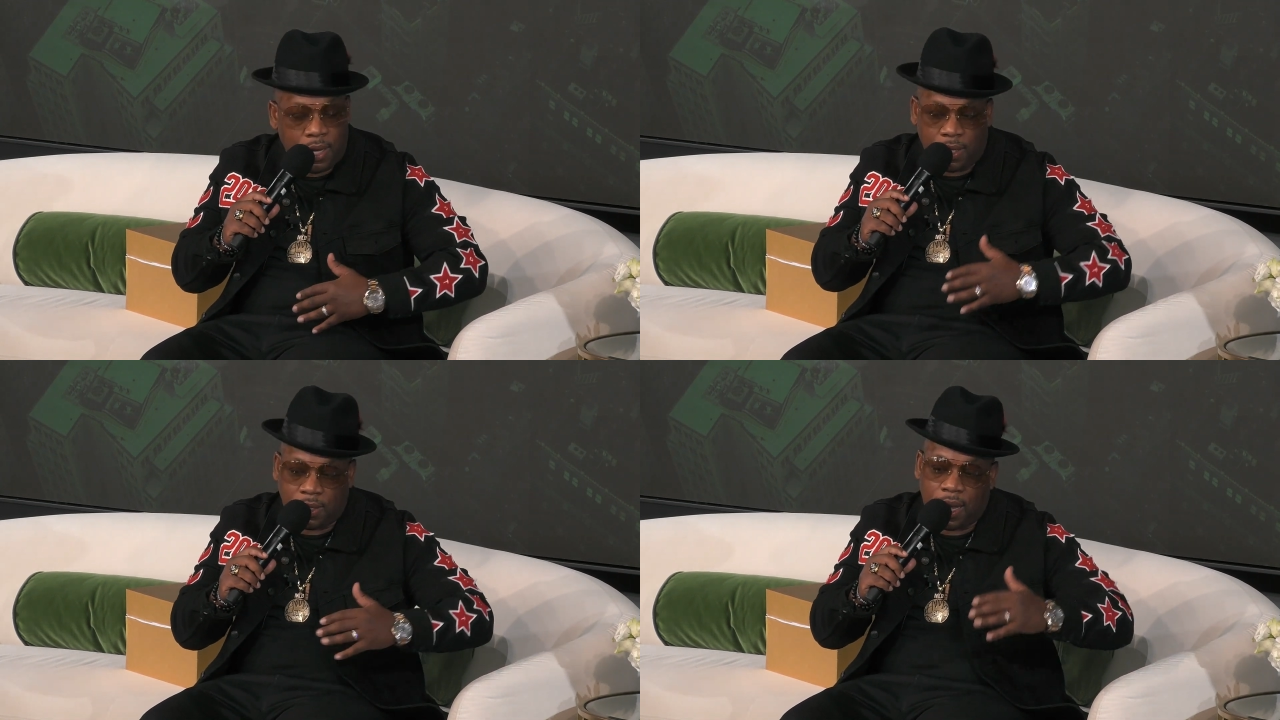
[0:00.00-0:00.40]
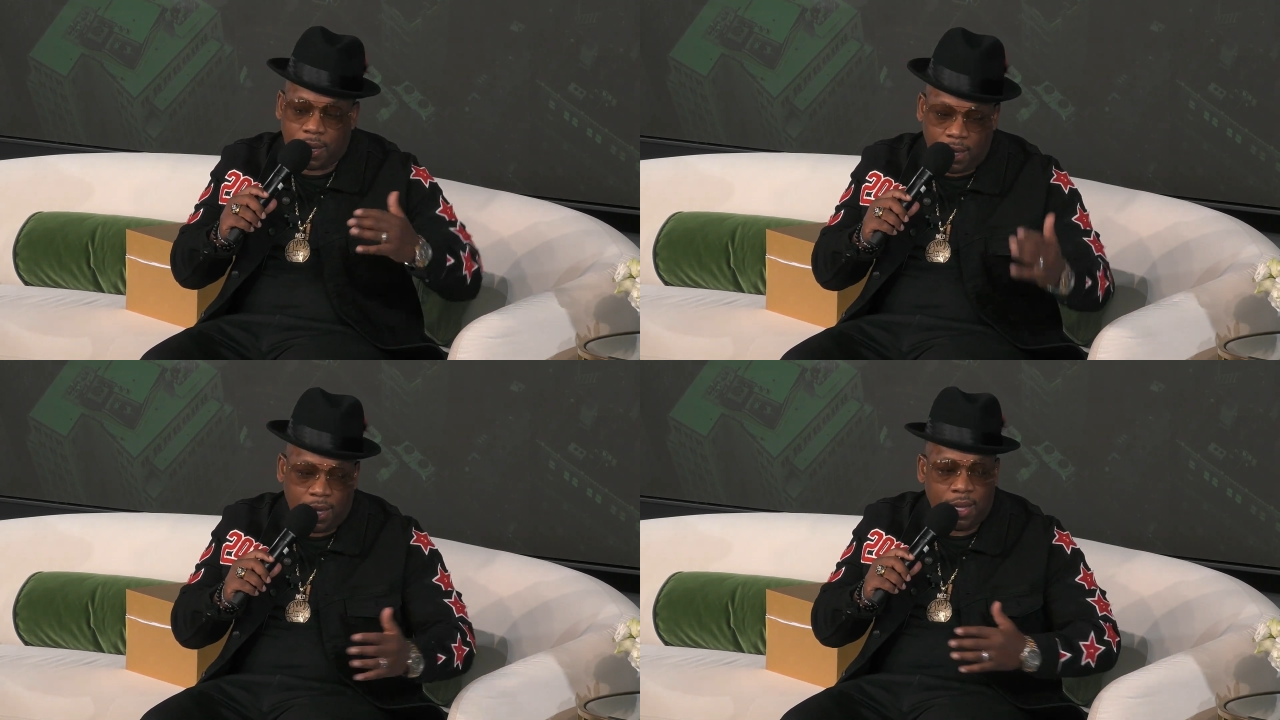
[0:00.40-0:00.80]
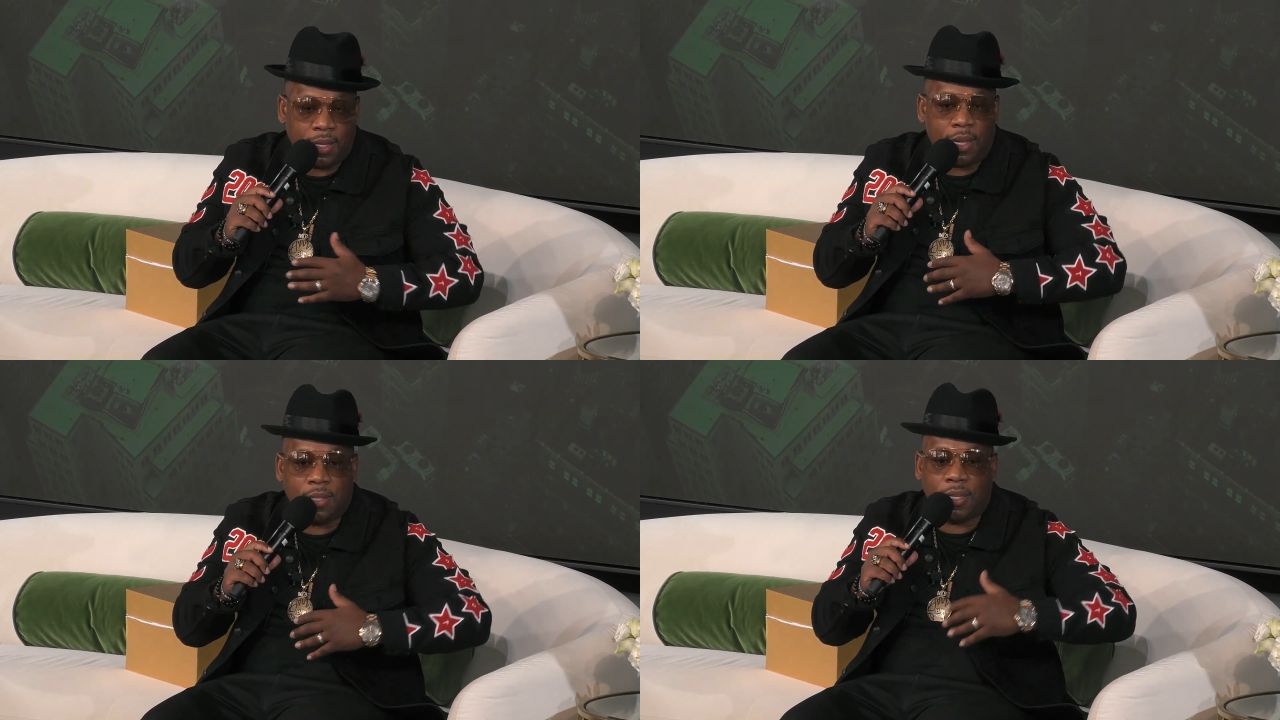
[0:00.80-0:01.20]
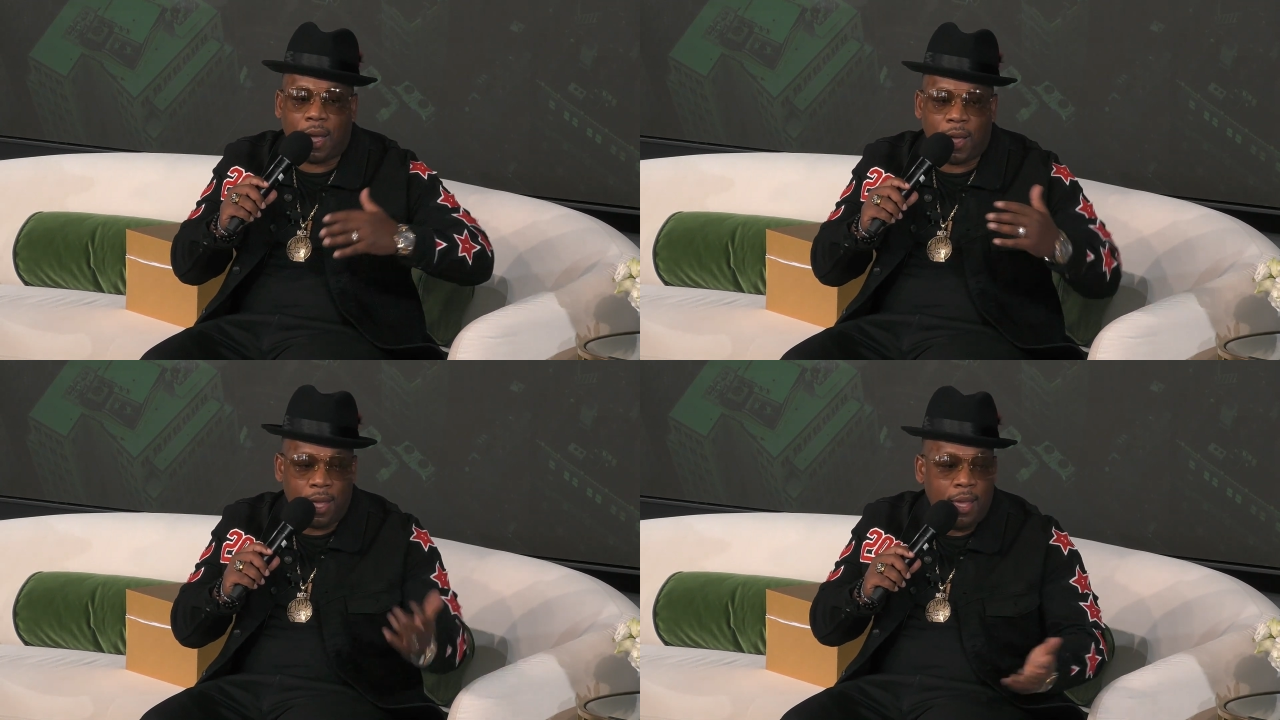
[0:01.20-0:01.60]
Yes, I can. Yes,
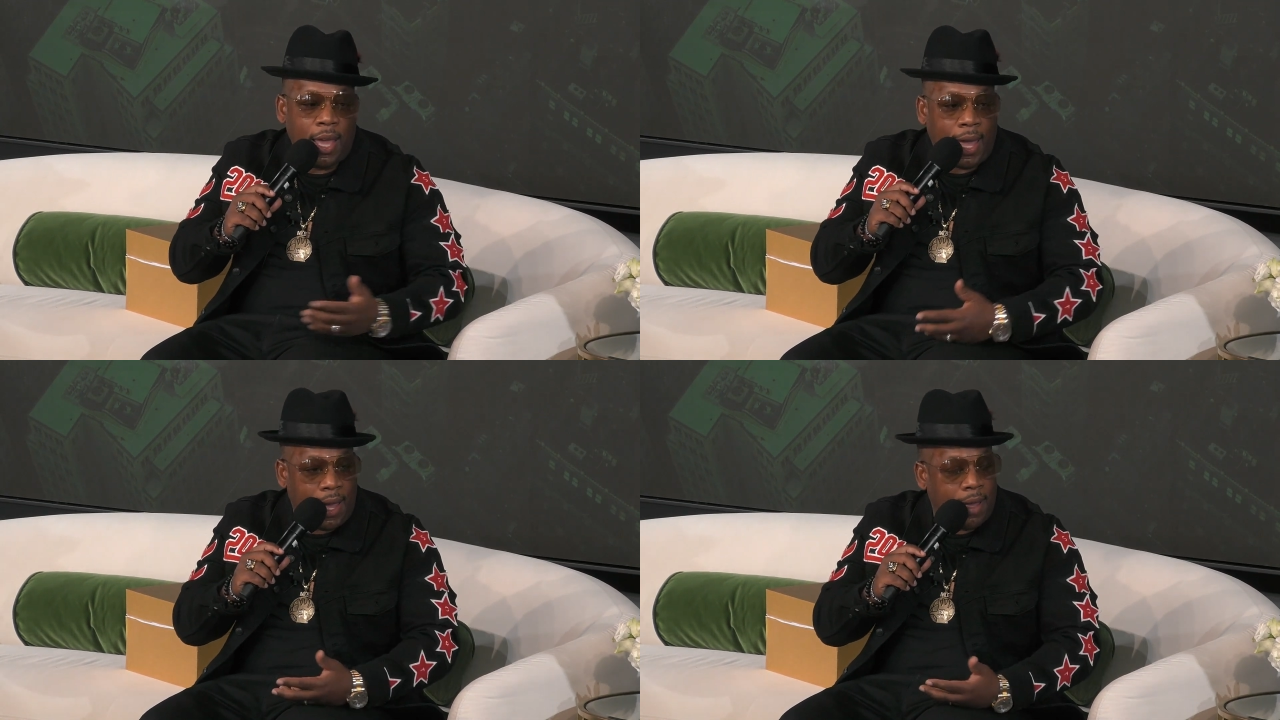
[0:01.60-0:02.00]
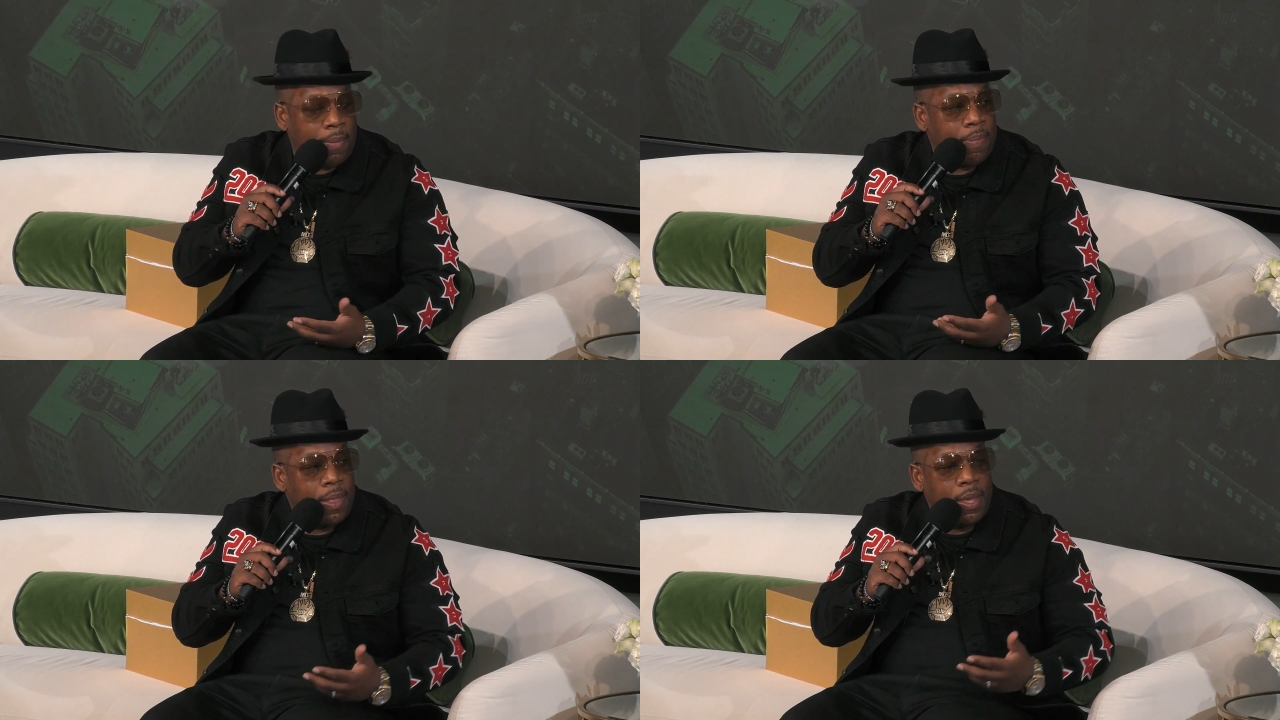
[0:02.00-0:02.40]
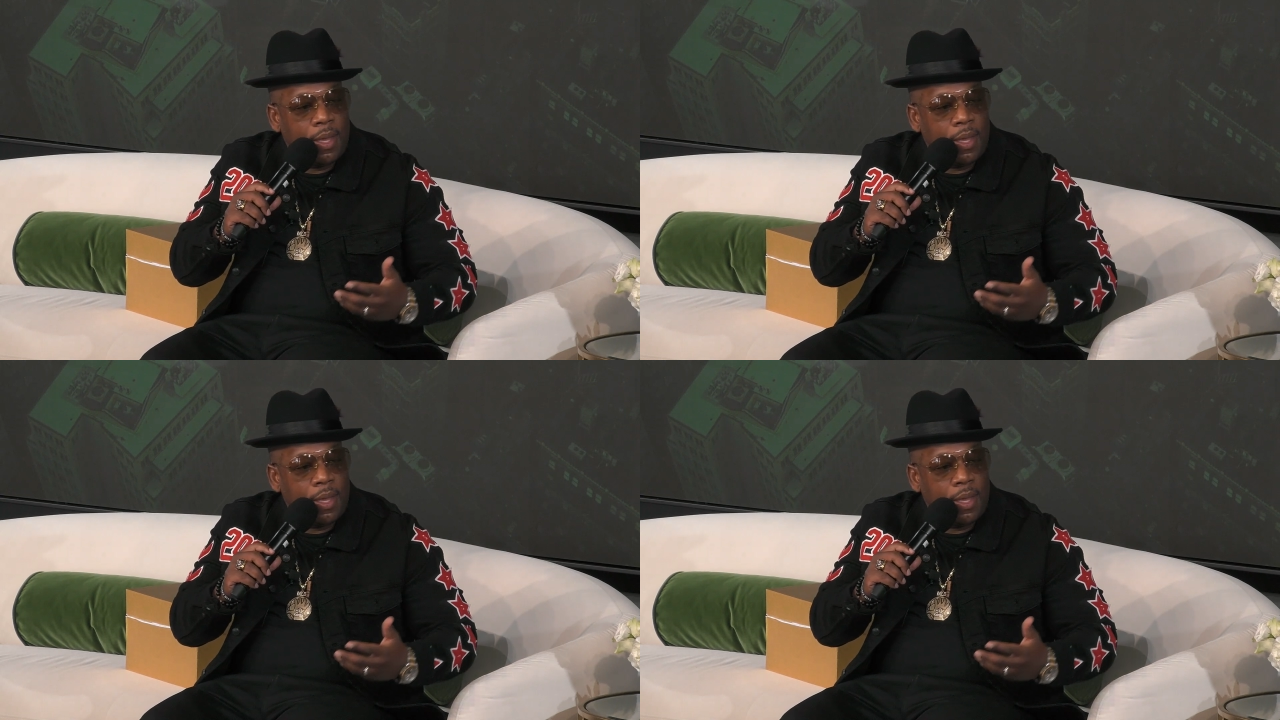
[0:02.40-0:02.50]
I am.